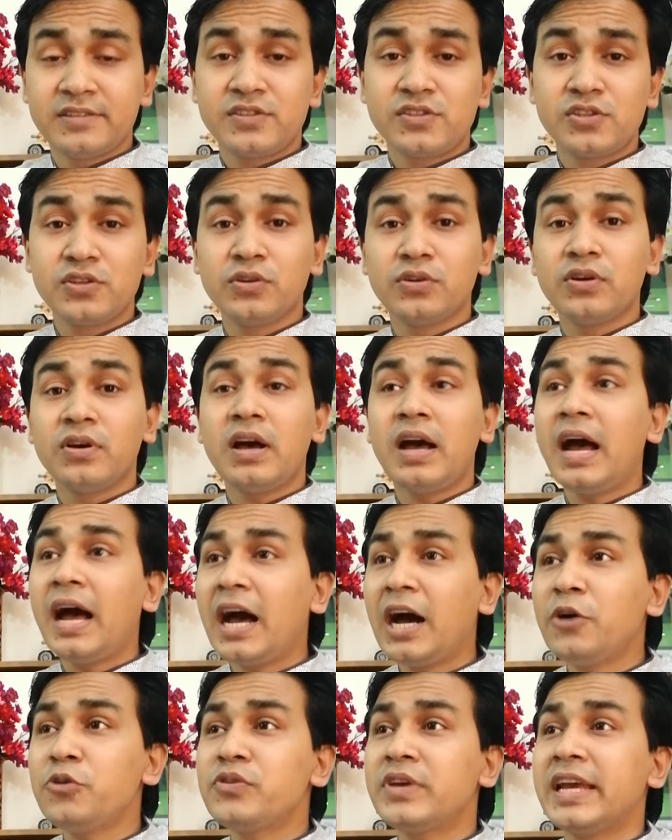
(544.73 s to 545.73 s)
So
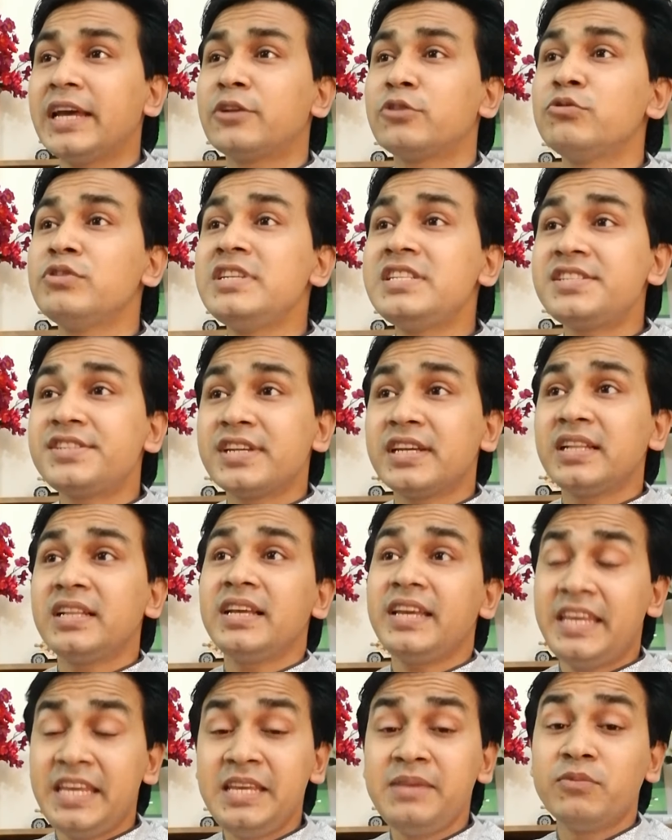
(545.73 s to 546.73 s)
how can we tell
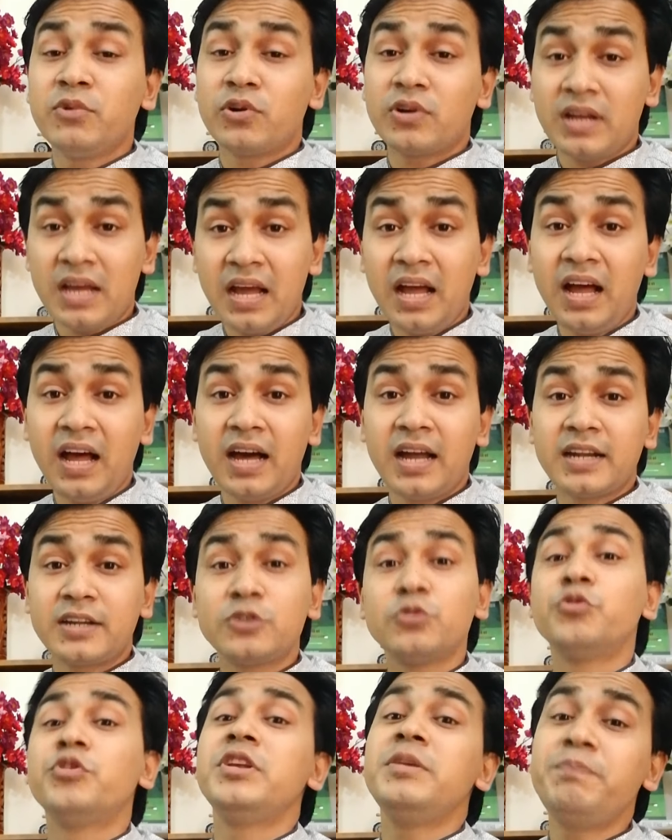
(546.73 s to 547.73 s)
him or her
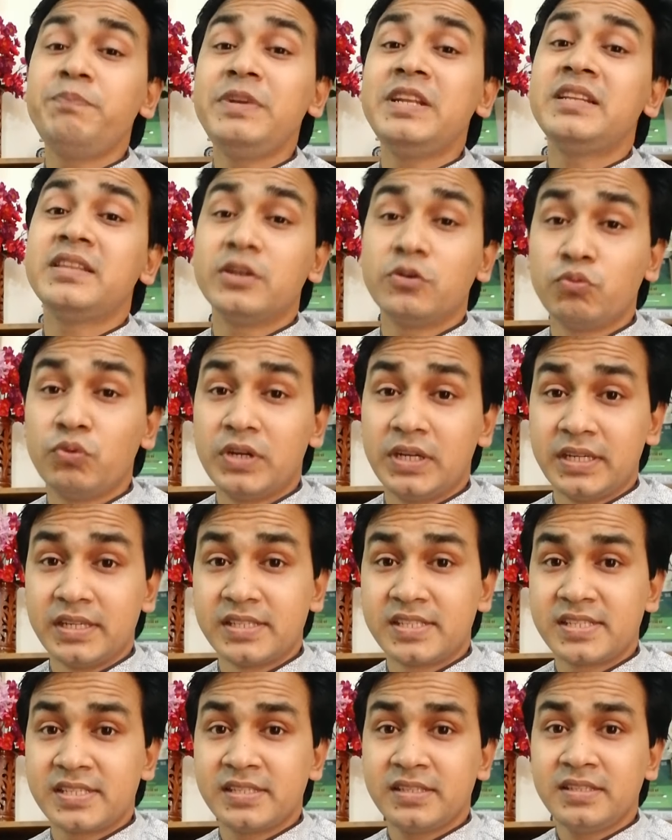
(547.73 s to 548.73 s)
to repeat the
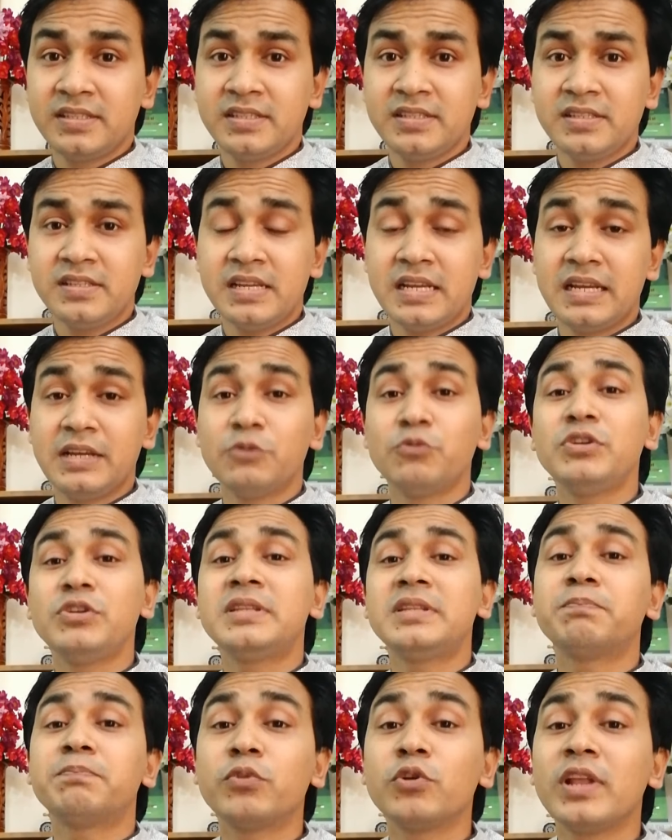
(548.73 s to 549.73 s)
words with a
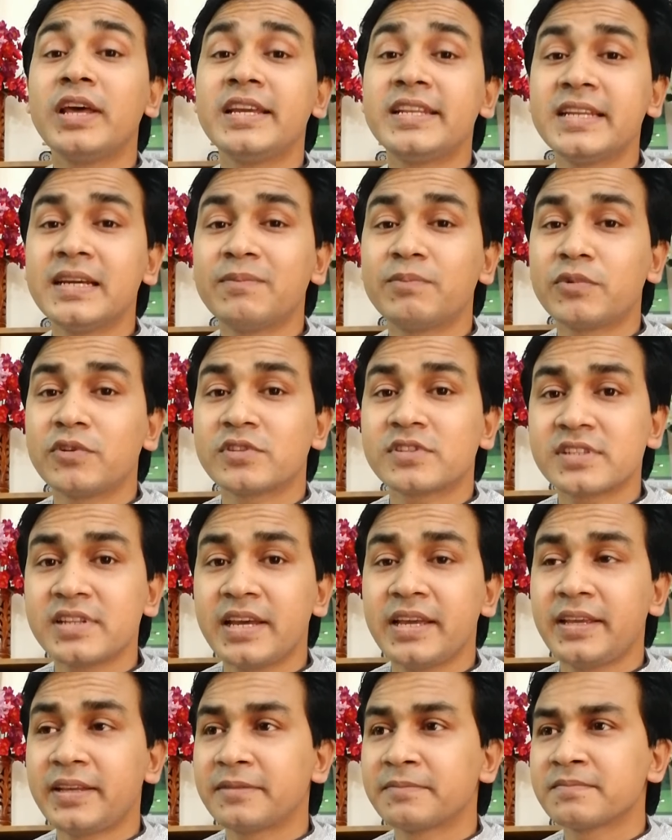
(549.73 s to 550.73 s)
polite approach,
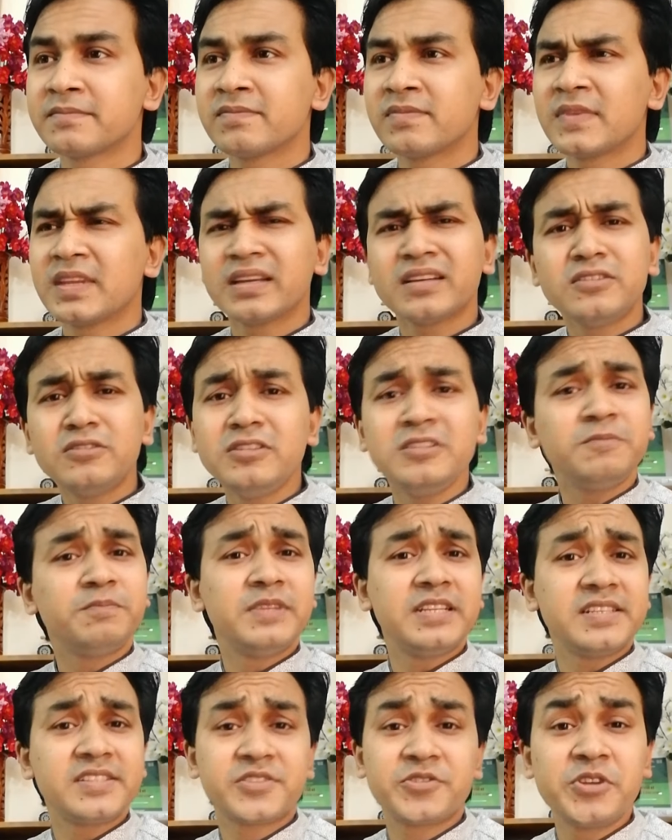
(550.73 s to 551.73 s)
like, could you
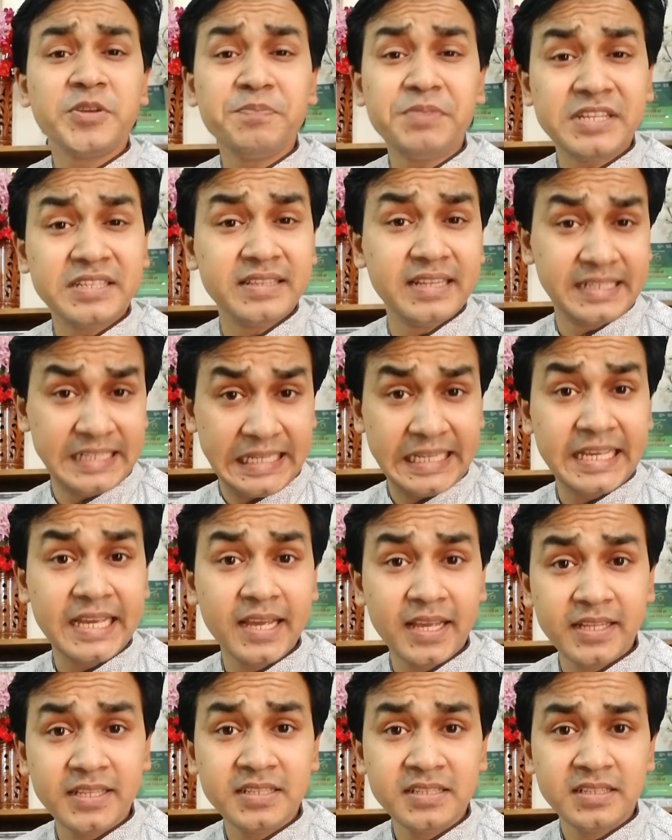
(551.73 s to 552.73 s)
please repeat that
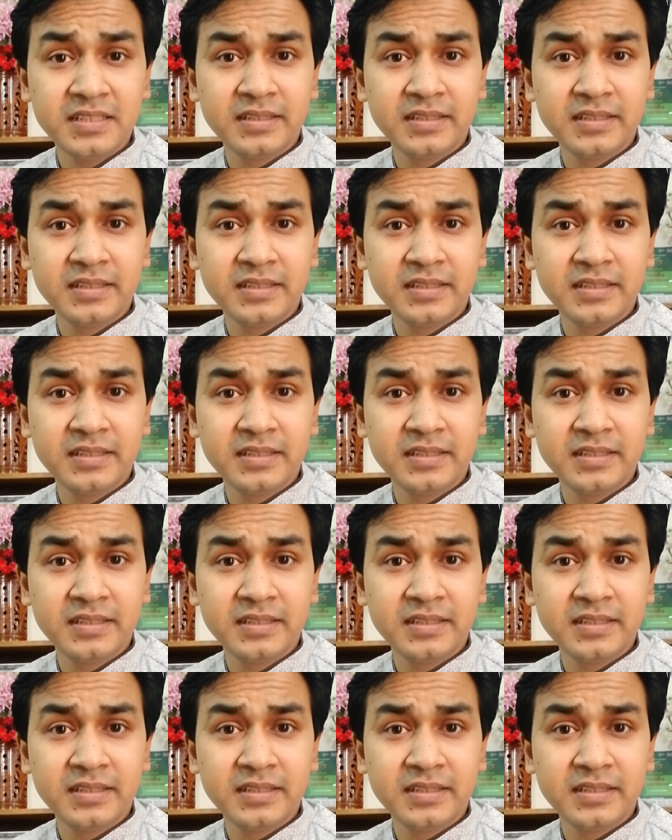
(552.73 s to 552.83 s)
again?